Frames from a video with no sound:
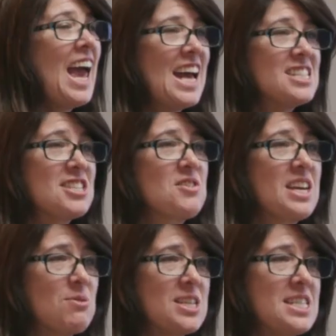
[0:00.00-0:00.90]
and so
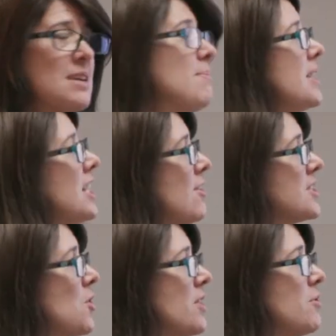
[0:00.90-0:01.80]
there was some,
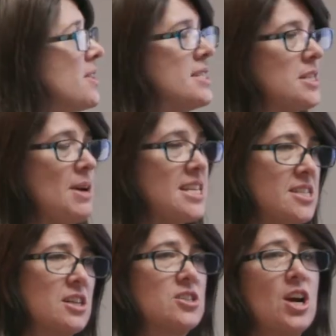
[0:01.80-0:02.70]
was going through the
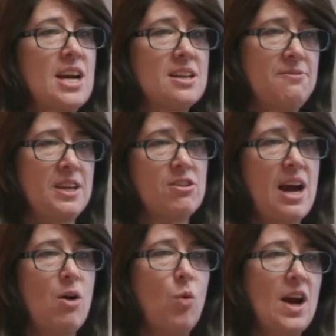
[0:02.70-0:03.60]
semester trying to figure
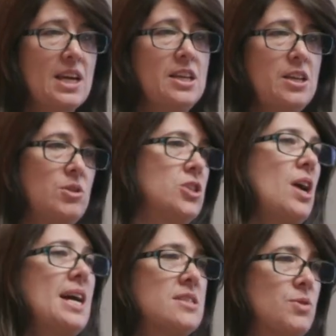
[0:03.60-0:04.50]
out what can you
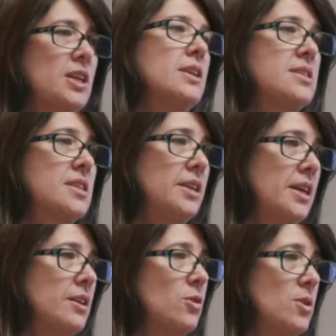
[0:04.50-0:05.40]
address realistically
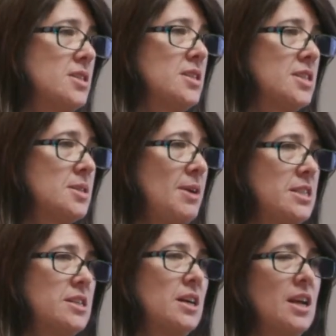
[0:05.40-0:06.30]
in the course of the
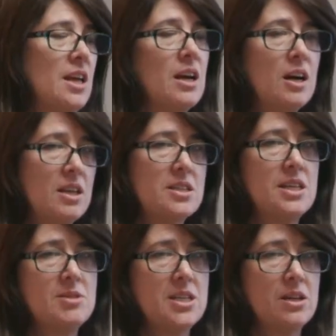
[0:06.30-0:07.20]
semester. And I think all the
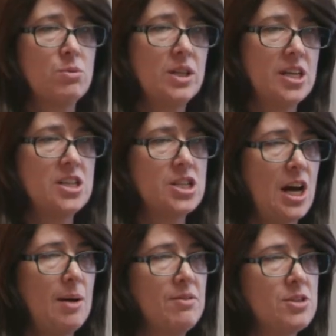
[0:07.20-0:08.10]
teams did a really good
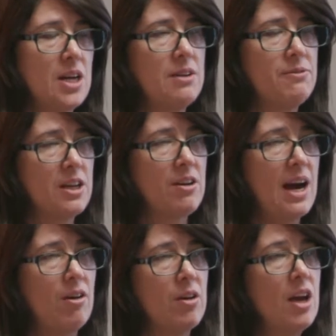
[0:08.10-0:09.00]
job of trying to figure
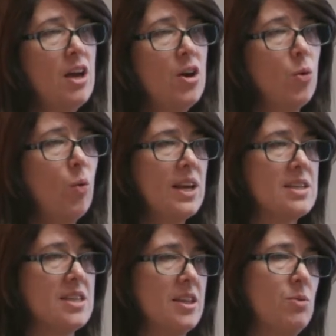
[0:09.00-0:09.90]
out what
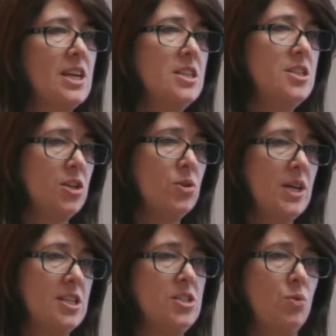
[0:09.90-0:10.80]
is it that we can do
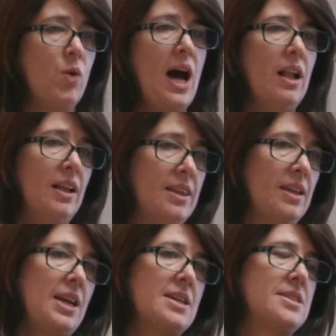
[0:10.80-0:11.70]
and do well. I
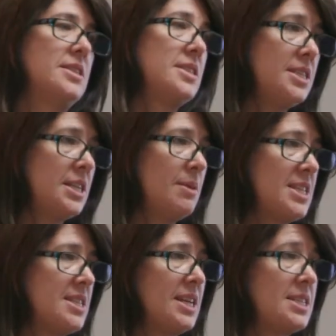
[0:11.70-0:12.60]
think the SEC team,
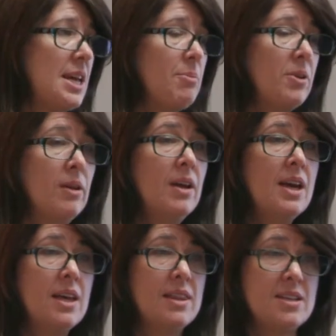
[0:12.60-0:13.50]
as an example,
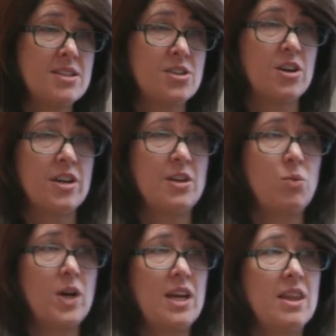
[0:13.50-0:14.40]
they started
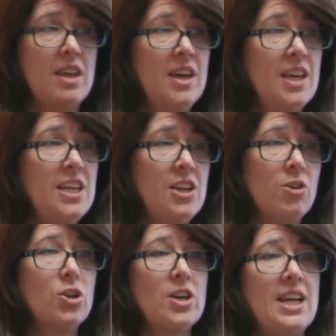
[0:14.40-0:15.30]
with,
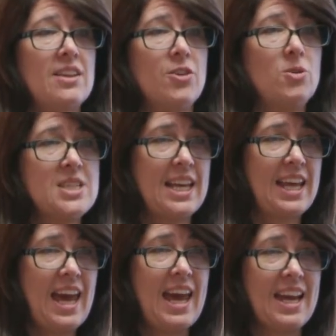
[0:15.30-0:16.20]
looking at the whole
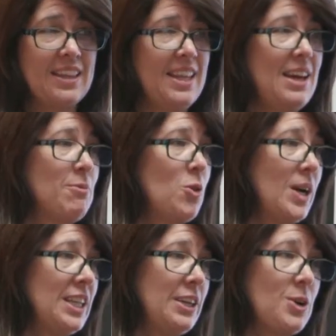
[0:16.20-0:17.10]
10K and then
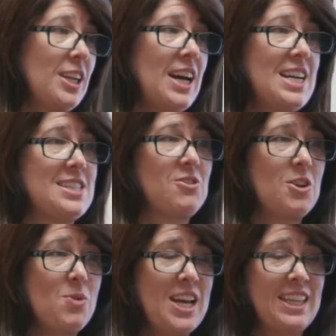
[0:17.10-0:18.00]
quickly realized, oh
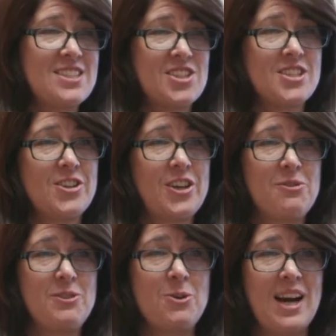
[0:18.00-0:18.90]
no, wait, let's just look at a
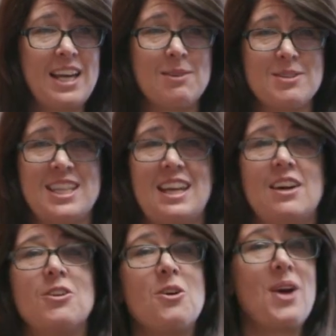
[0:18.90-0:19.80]
few items. And then,
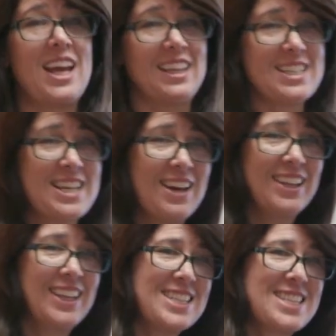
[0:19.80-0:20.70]
oh no, wait, let's
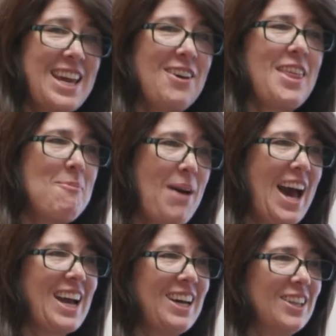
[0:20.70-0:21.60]
scale that
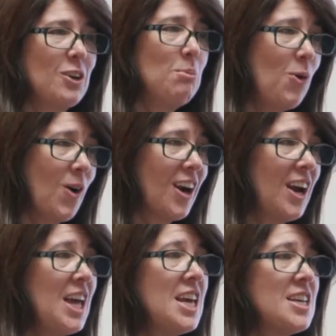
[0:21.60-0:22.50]
back a little more.
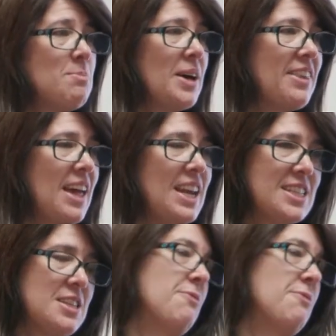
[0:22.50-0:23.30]
But then it's a